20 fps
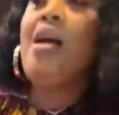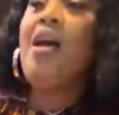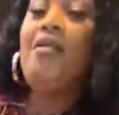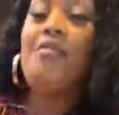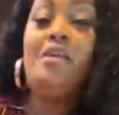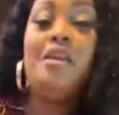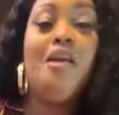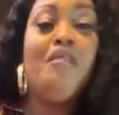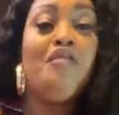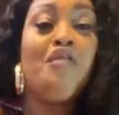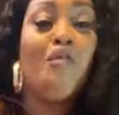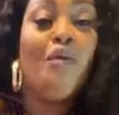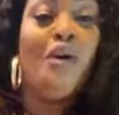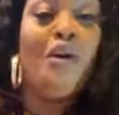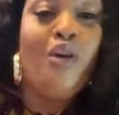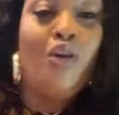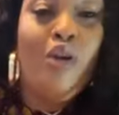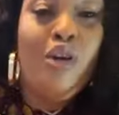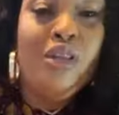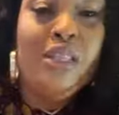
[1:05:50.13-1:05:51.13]
Even if you
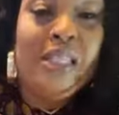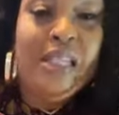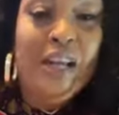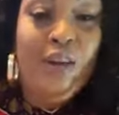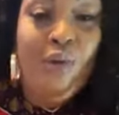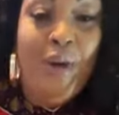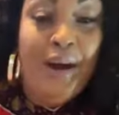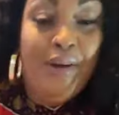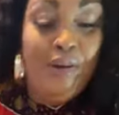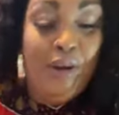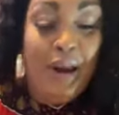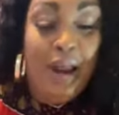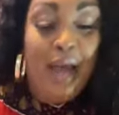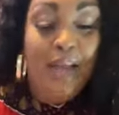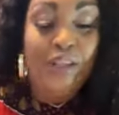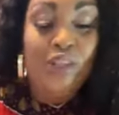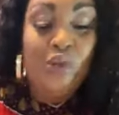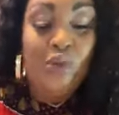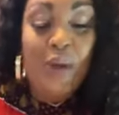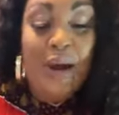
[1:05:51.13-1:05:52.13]
want to go steal one dollar,
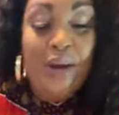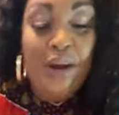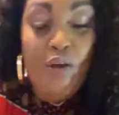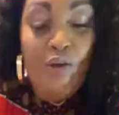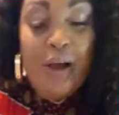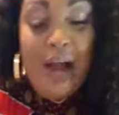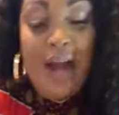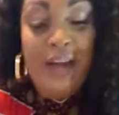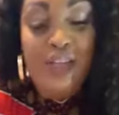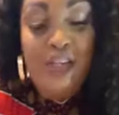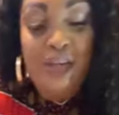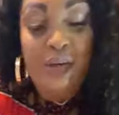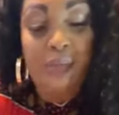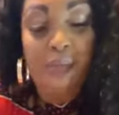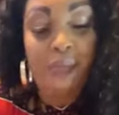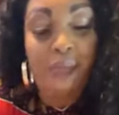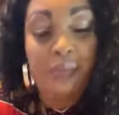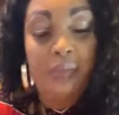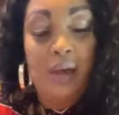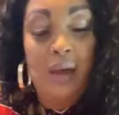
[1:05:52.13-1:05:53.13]
I swear they will catch
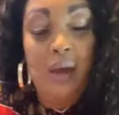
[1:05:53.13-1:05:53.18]
you.